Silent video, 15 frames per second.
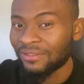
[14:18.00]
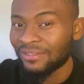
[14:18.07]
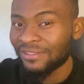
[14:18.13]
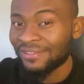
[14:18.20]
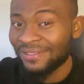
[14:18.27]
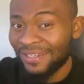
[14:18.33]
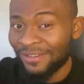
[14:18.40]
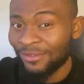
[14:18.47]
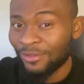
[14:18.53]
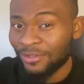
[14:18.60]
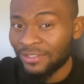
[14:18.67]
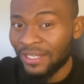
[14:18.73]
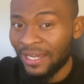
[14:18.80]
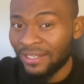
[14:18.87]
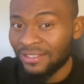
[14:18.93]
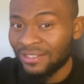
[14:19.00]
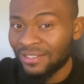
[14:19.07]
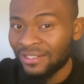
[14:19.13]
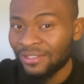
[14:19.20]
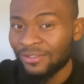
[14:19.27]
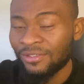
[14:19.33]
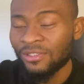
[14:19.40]
Take note, guys.
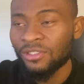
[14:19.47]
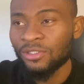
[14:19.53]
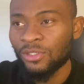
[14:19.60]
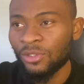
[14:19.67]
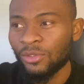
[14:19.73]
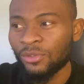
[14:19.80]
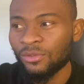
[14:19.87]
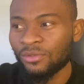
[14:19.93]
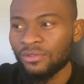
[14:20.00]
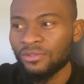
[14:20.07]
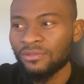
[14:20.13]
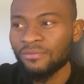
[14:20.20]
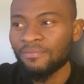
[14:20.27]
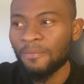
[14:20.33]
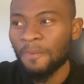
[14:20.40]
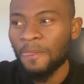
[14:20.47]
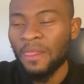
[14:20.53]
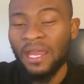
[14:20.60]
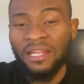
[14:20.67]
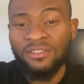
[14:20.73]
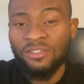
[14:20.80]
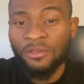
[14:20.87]
So,
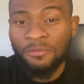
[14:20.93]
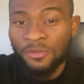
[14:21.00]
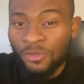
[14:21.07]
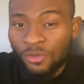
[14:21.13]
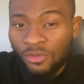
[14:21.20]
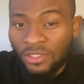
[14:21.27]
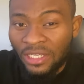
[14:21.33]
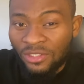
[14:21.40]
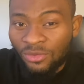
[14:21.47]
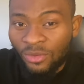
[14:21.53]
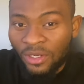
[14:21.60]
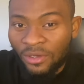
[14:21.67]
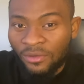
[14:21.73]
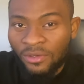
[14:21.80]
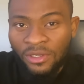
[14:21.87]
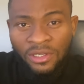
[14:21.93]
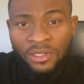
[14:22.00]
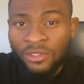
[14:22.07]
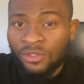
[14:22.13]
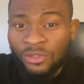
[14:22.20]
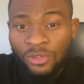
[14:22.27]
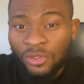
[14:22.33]
and some schools as well
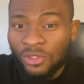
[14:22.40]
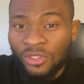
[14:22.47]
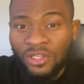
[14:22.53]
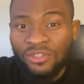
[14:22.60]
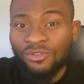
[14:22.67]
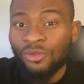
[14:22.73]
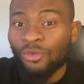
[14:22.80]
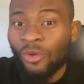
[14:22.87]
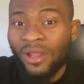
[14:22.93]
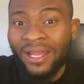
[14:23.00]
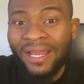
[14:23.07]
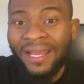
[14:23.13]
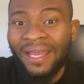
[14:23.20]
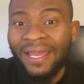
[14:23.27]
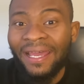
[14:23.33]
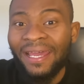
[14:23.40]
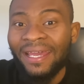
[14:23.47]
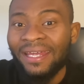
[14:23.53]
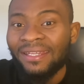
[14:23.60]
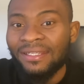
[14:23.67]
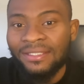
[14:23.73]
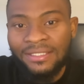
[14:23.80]
do not require
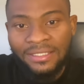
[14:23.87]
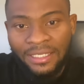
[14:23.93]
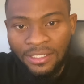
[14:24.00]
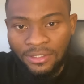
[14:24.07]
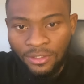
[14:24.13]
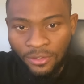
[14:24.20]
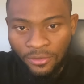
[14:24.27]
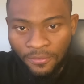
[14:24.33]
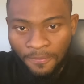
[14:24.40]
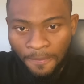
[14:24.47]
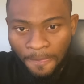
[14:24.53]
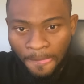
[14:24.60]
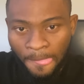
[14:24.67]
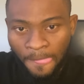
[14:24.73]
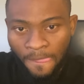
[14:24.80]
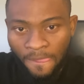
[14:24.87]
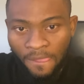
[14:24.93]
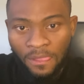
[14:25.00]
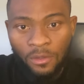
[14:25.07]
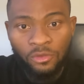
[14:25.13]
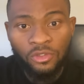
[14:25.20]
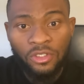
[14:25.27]
anything at all.
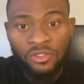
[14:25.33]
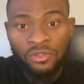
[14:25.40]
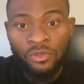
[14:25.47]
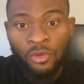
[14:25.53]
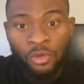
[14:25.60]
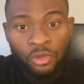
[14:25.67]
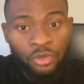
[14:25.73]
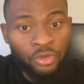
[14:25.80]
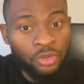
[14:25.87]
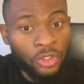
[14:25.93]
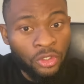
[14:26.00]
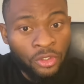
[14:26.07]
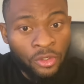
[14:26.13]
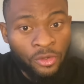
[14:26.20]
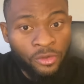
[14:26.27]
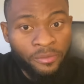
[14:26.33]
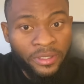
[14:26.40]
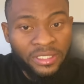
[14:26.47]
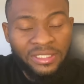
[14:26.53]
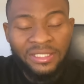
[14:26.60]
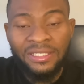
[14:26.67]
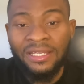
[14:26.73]
They will just go through your
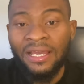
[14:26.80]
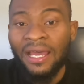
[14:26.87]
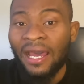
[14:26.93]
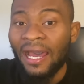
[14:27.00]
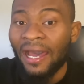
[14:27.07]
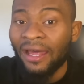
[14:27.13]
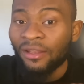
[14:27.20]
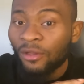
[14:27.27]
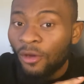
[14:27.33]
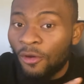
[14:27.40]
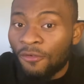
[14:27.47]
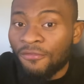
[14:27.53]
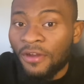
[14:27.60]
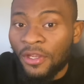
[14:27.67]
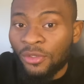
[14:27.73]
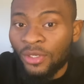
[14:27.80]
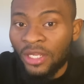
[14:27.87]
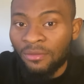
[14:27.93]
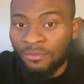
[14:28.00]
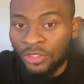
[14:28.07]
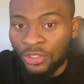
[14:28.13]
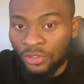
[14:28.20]
documents and offer you
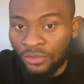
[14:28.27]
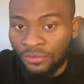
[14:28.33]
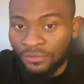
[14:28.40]
admission.